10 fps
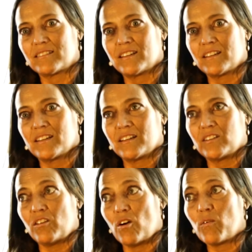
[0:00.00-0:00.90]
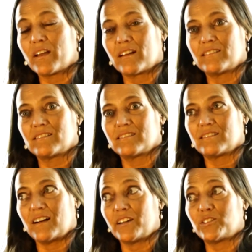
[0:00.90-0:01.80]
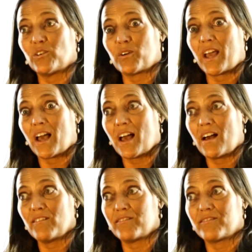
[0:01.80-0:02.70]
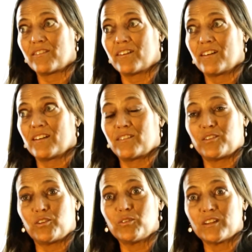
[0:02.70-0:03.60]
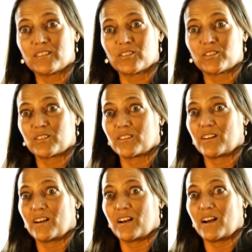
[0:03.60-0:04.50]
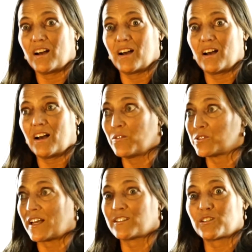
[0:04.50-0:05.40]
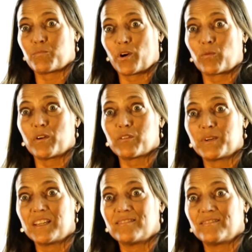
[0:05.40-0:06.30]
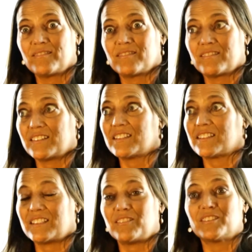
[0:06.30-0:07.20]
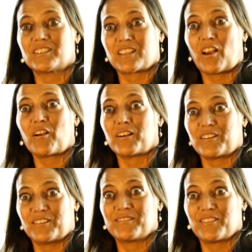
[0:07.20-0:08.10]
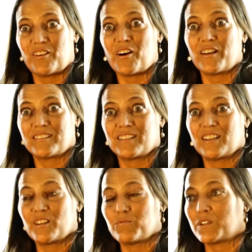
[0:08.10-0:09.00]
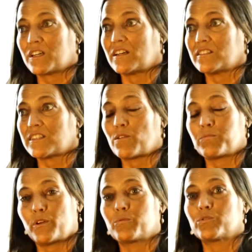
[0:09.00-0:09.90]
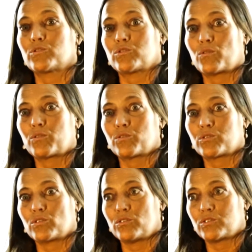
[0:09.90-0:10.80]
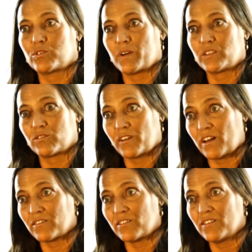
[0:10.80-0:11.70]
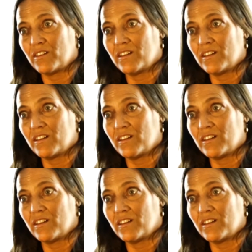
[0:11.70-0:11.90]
knowing I don't have the units I was asked to bring with me, is an even scarier thought, because that blood was so crucial to my survival.